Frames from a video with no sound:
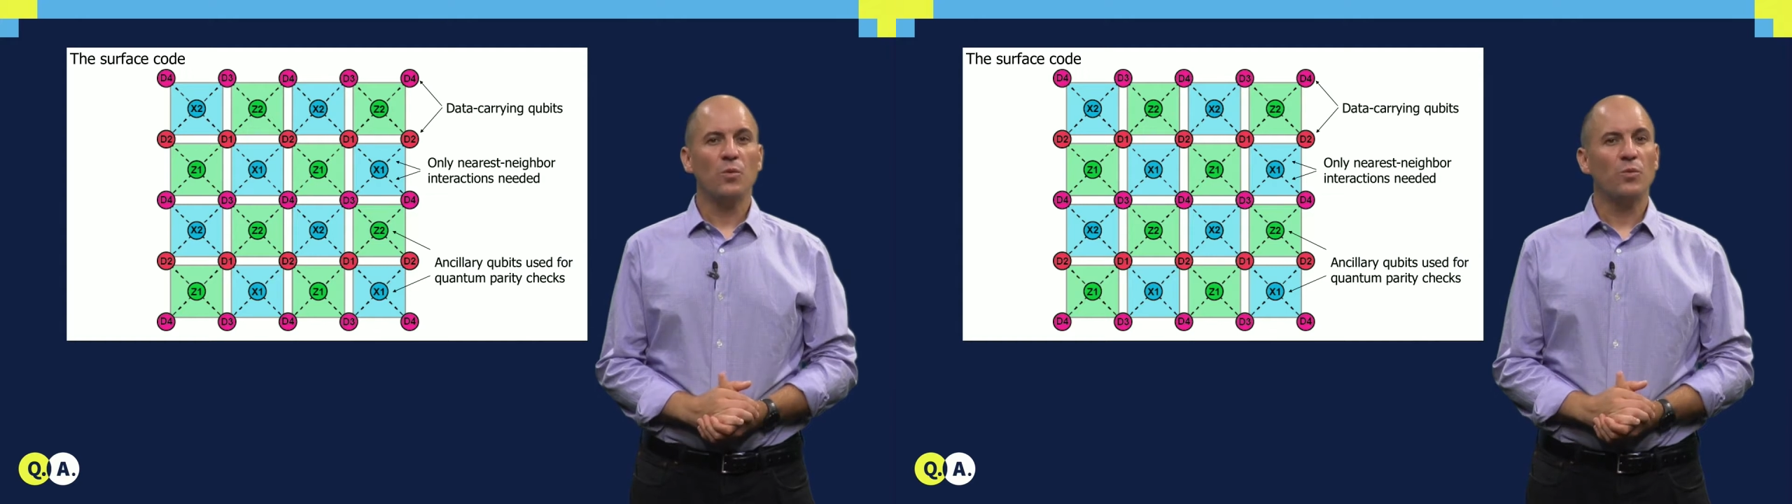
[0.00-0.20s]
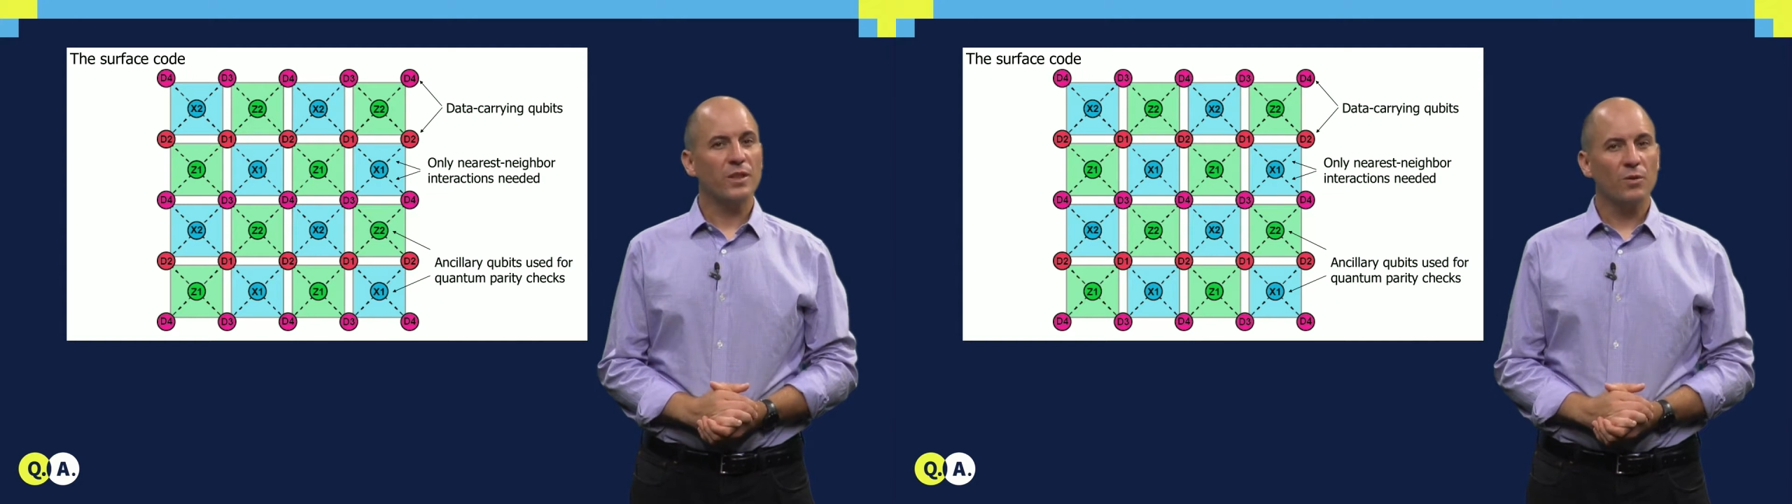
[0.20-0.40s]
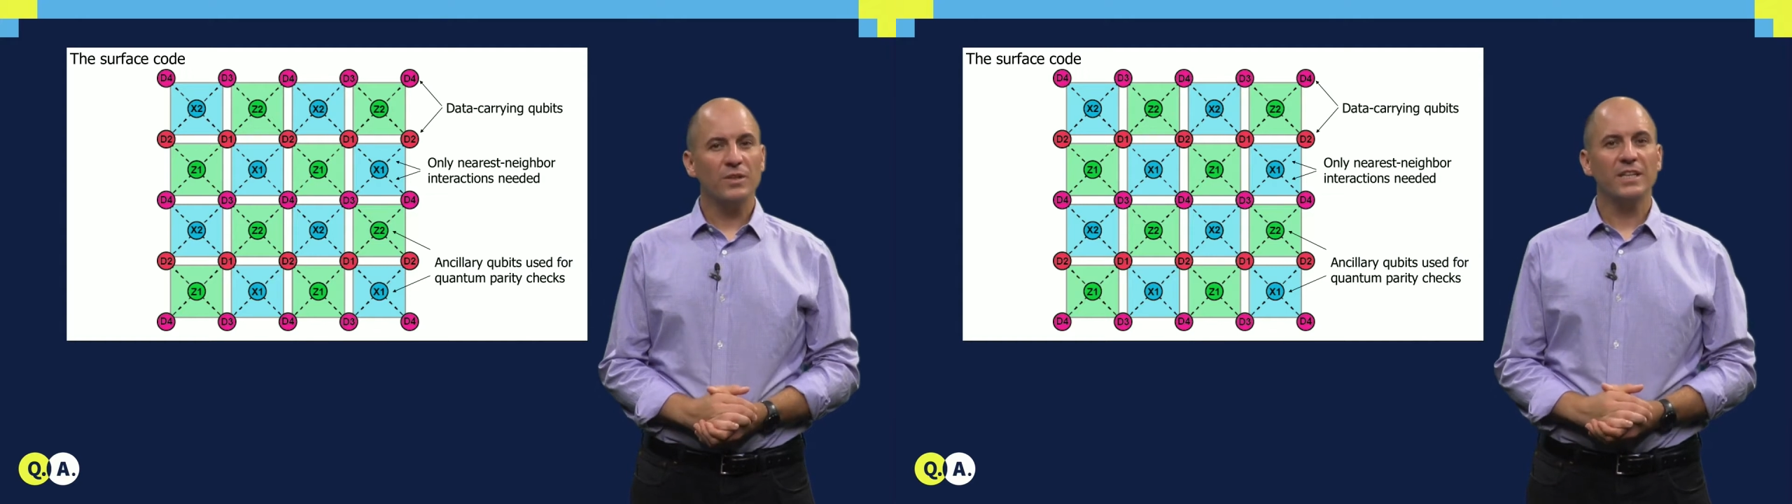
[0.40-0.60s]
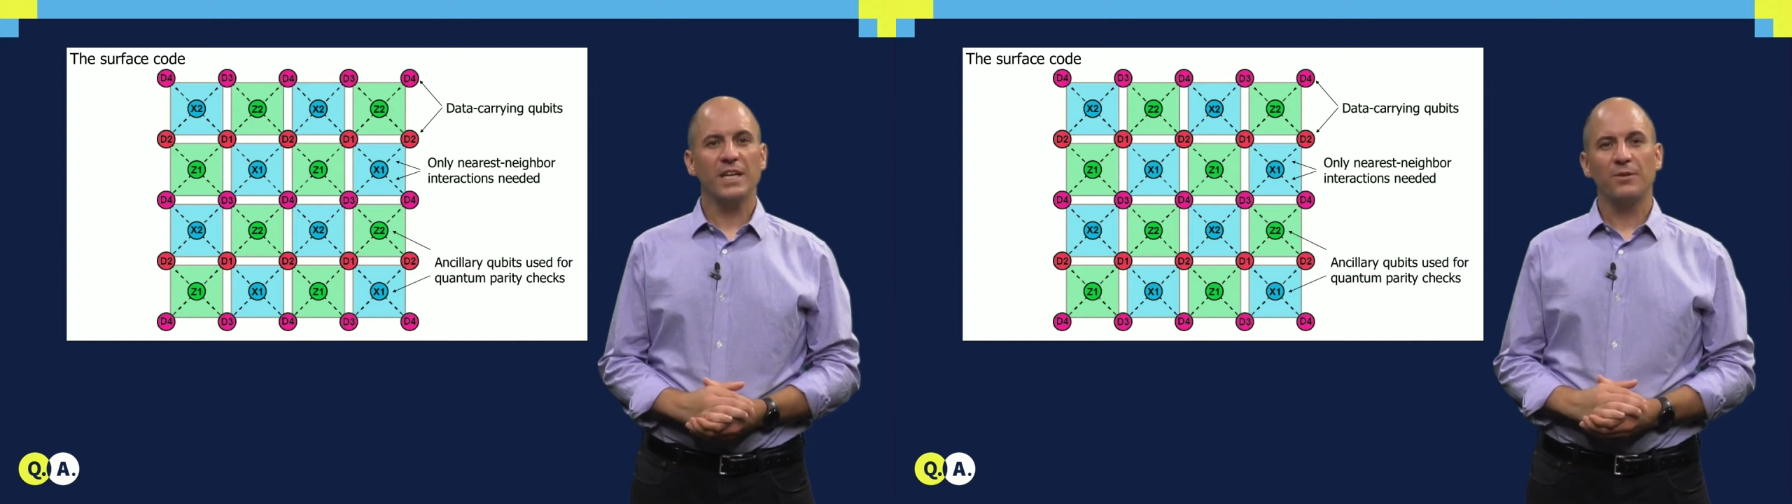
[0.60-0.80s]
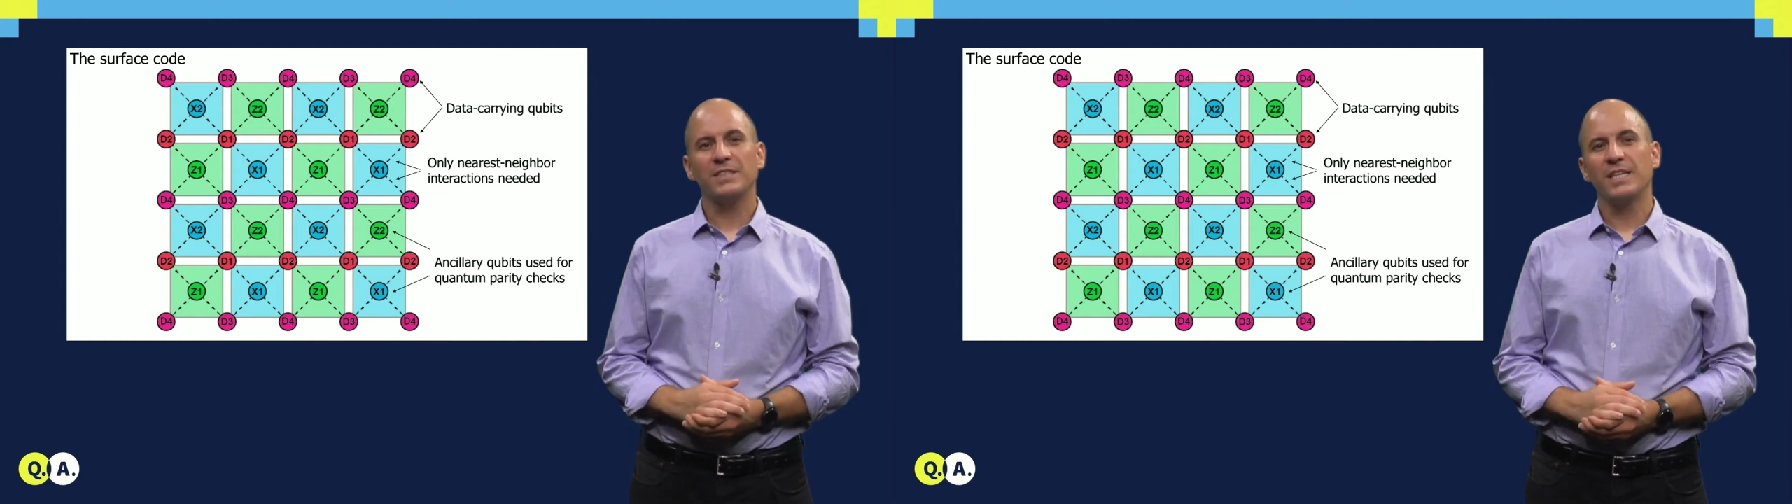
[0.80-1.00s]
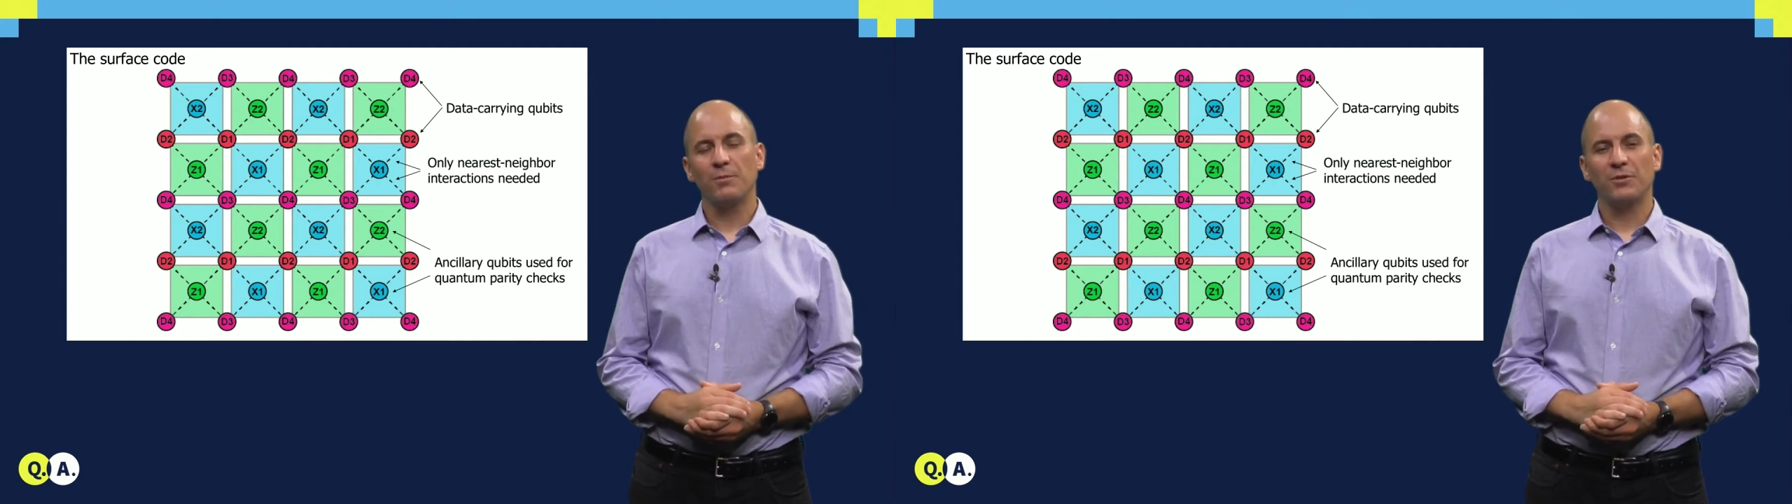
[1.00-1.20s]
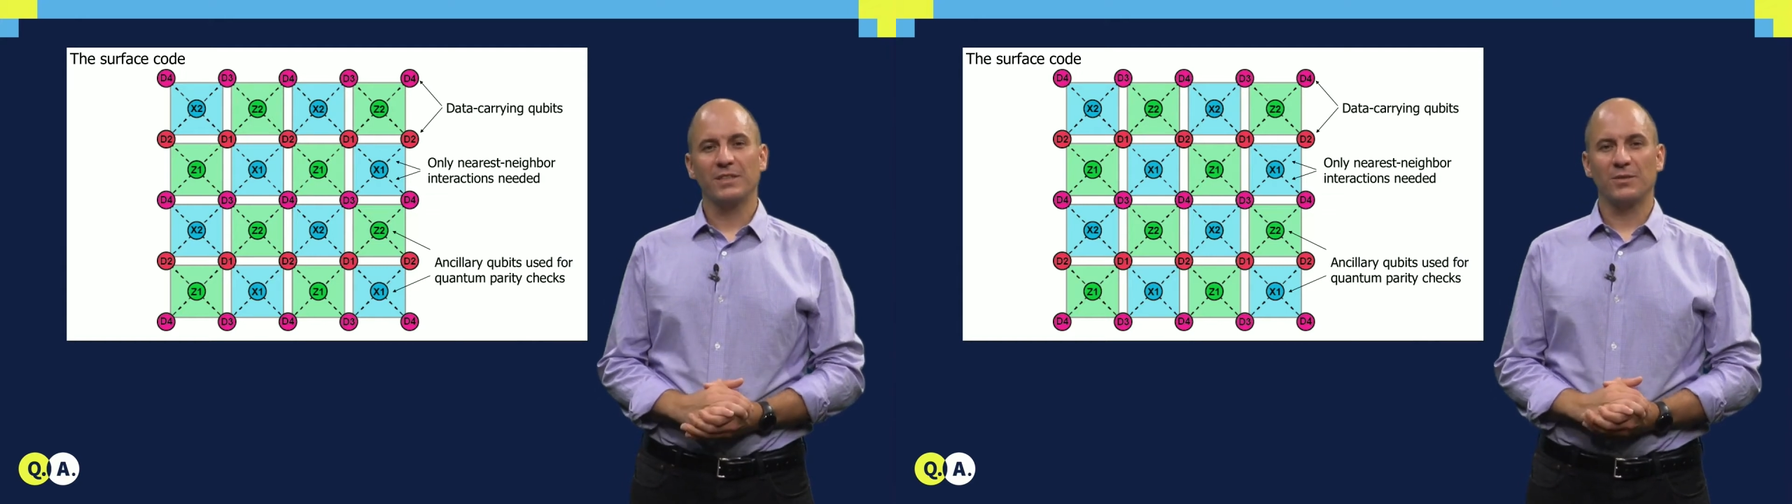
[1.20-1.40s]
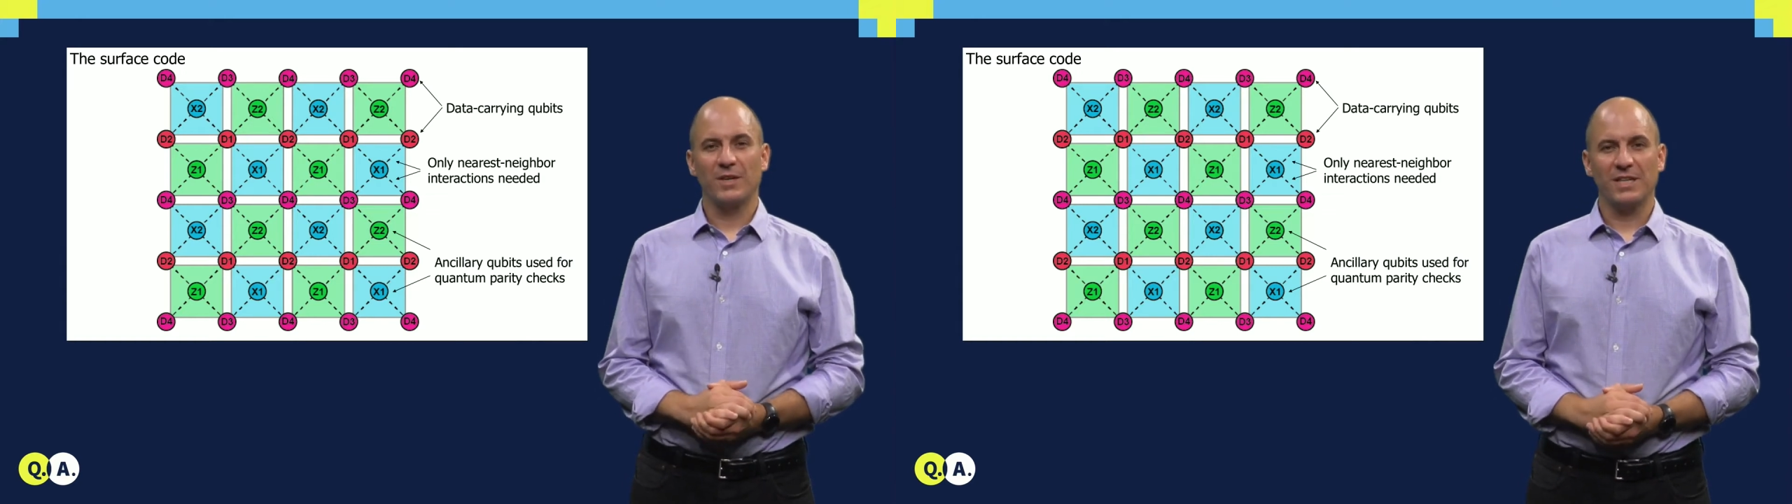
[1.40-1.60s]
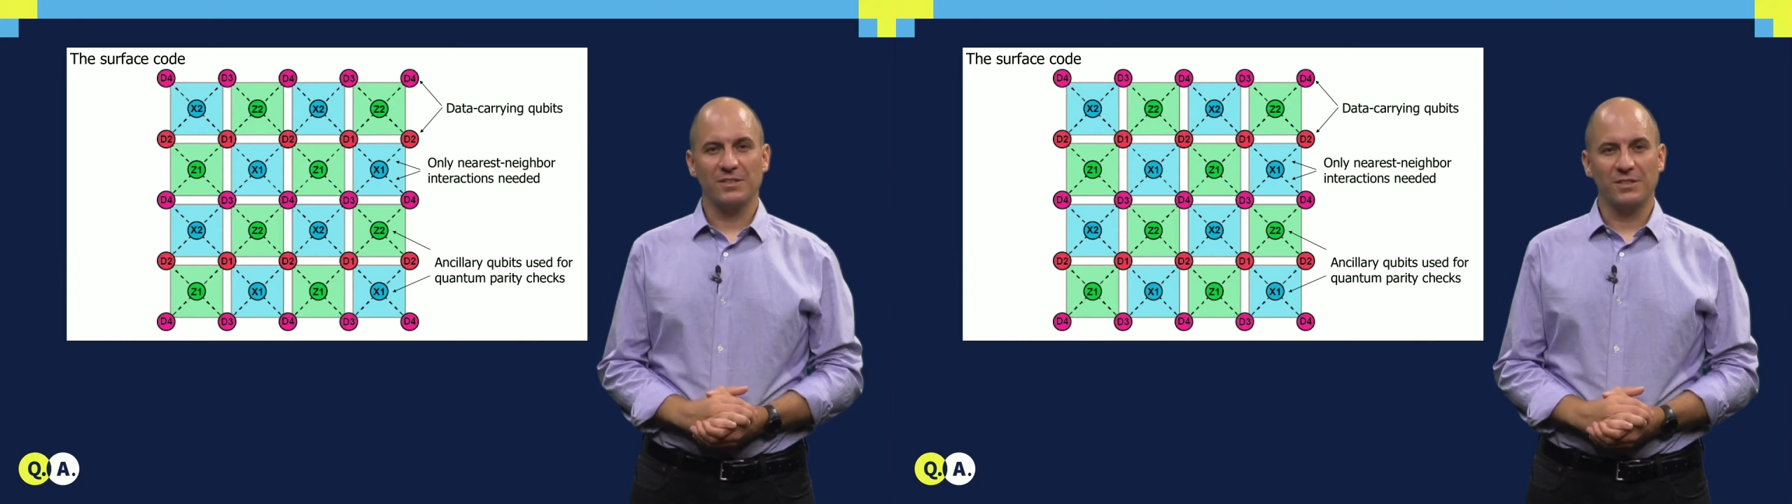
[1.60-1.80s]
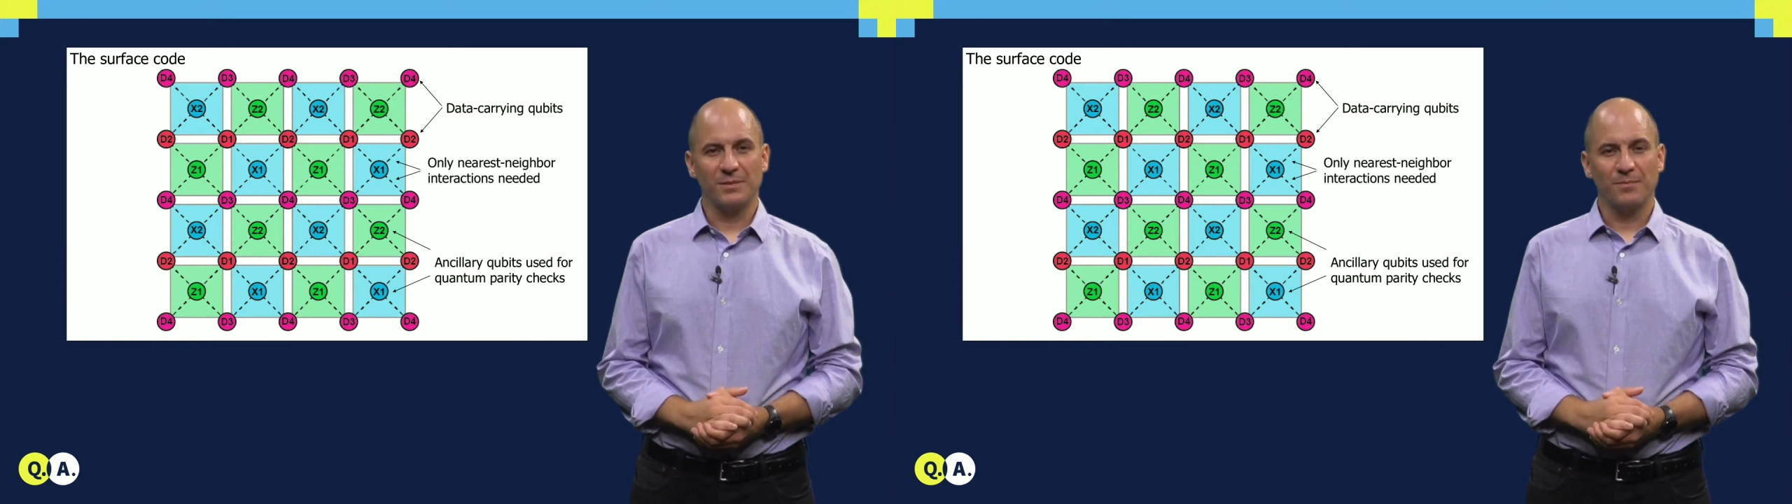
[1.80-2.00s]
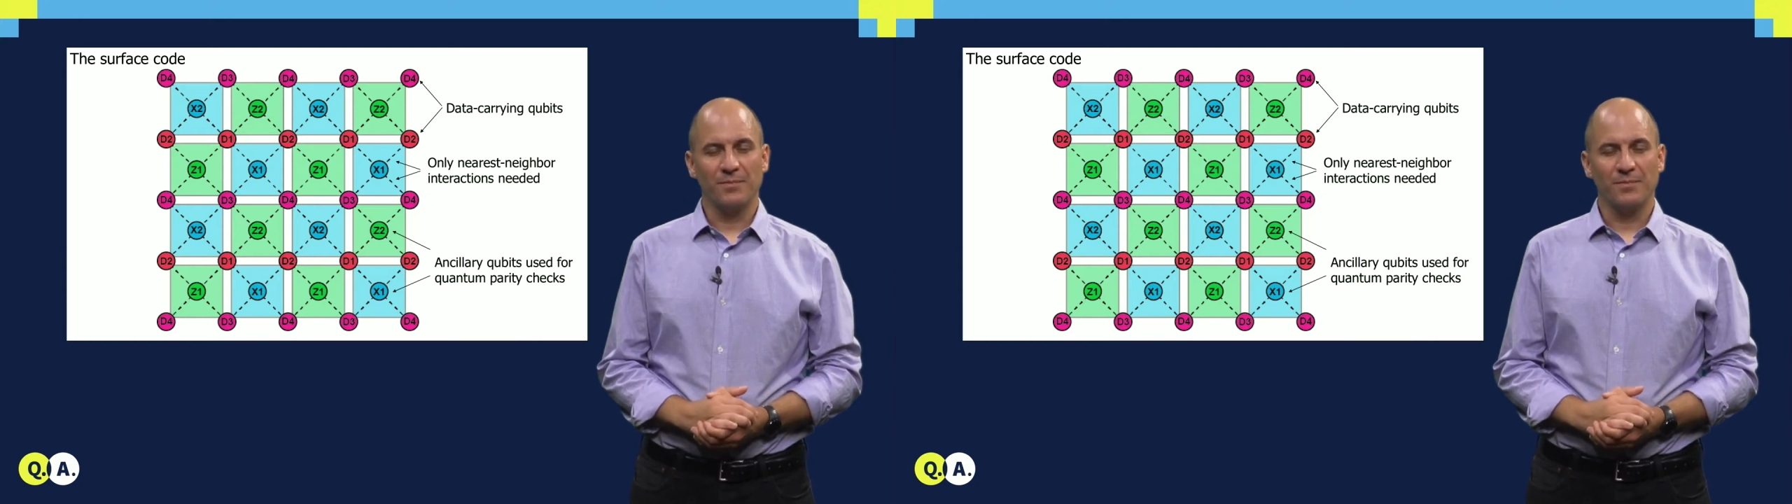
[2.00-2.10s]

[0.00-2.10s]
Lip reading: with only nearest neighbor interactions.